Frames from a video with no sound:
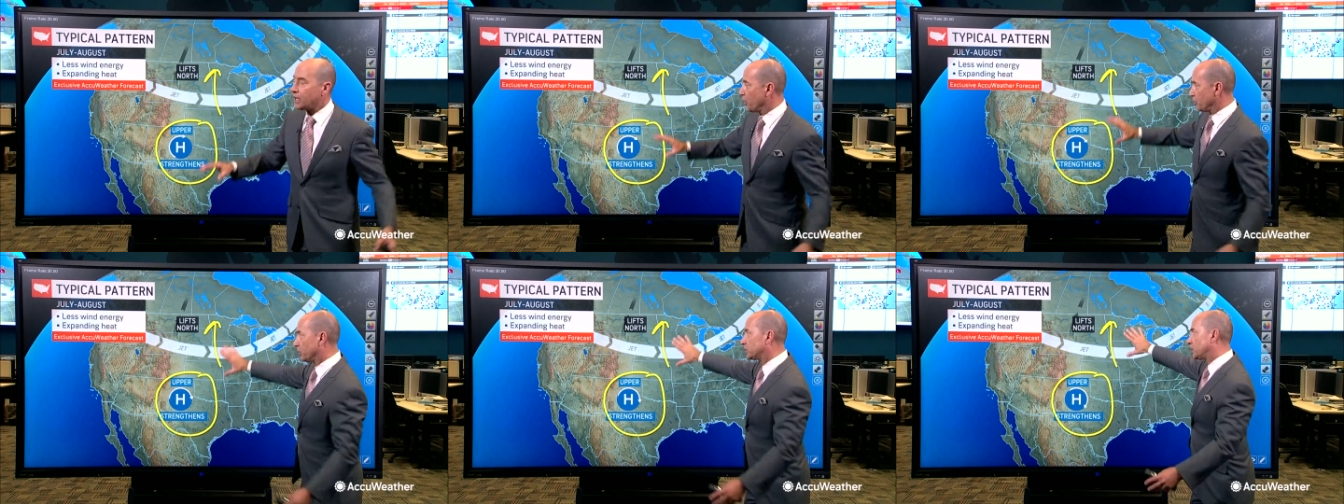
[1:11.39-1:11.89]

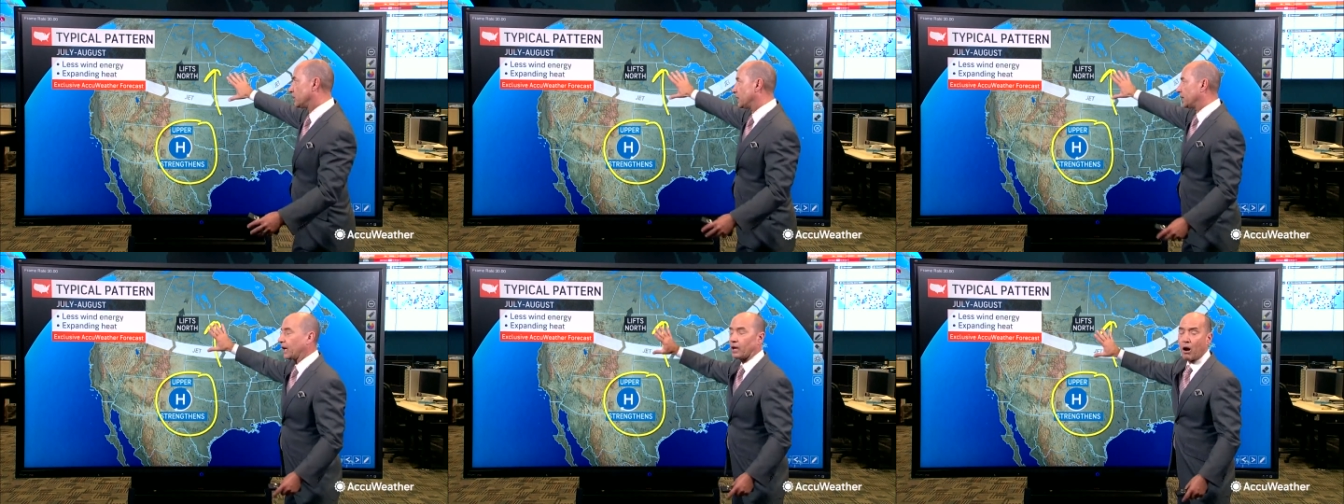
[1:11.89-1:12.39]
Now, you're still
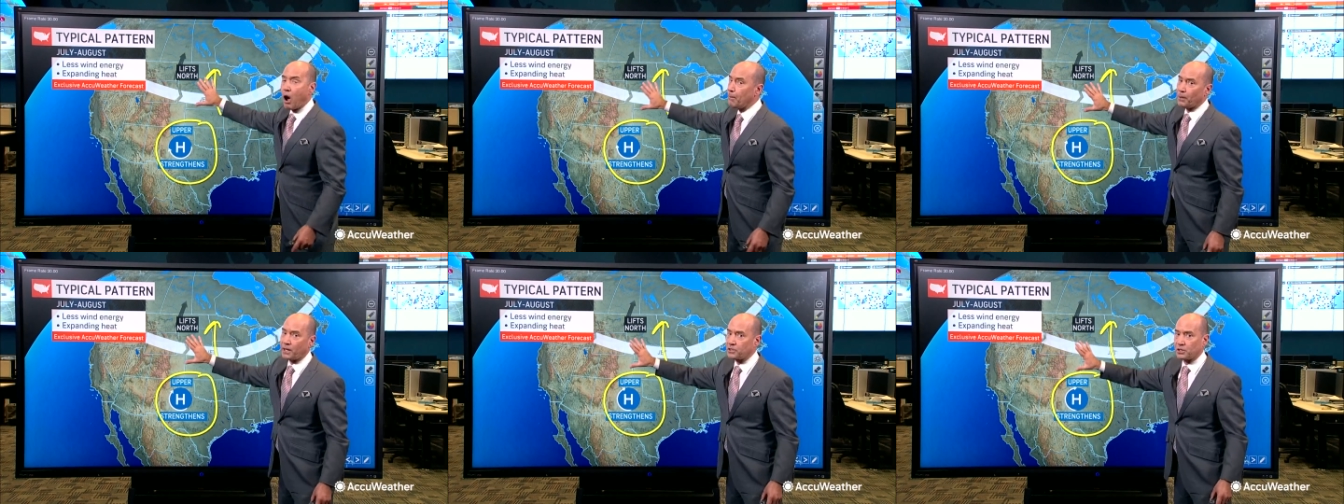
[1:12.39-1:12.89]
going to get
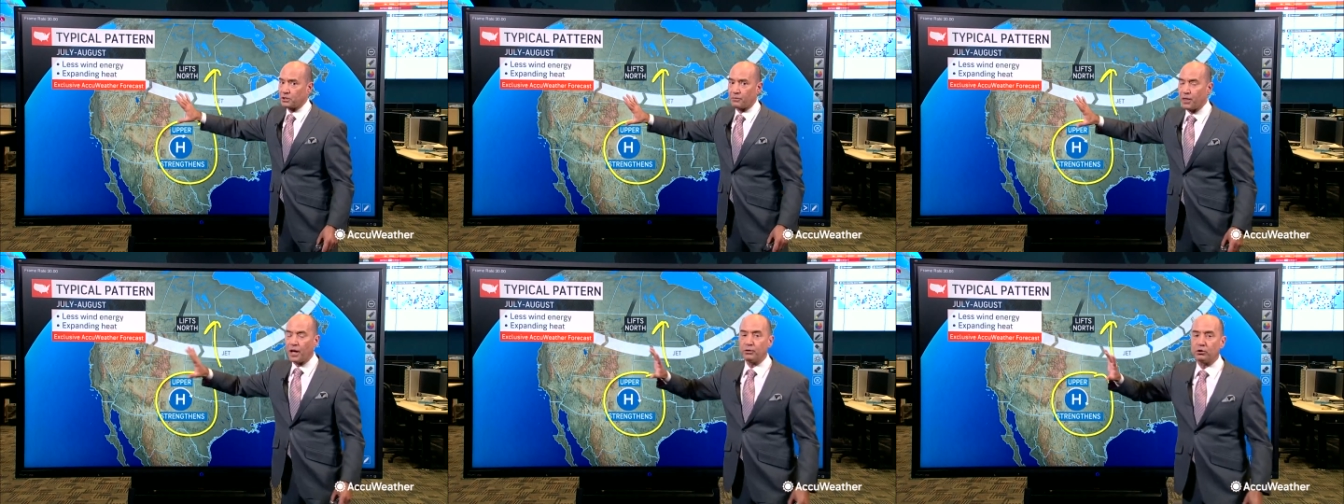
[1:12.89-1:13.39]
complexes
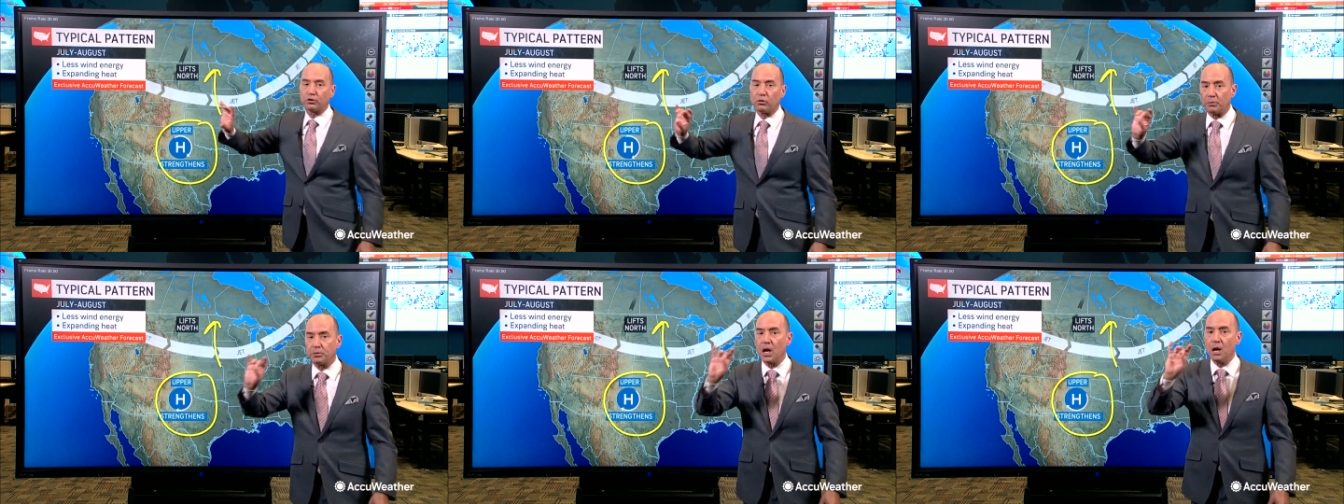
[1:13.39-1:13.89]
of
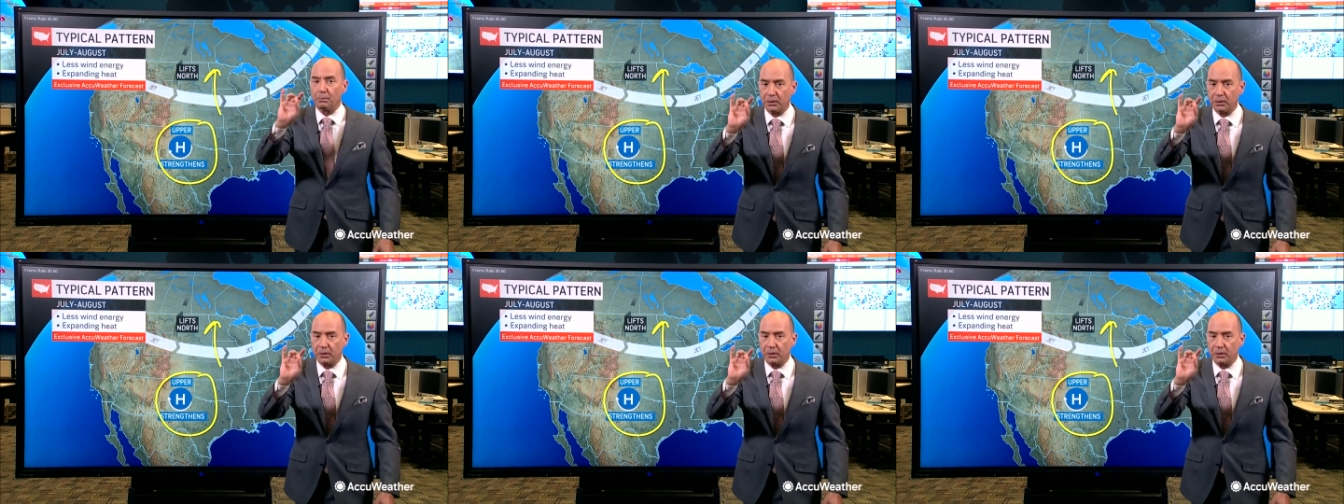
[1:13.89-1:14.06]
thunderstorms,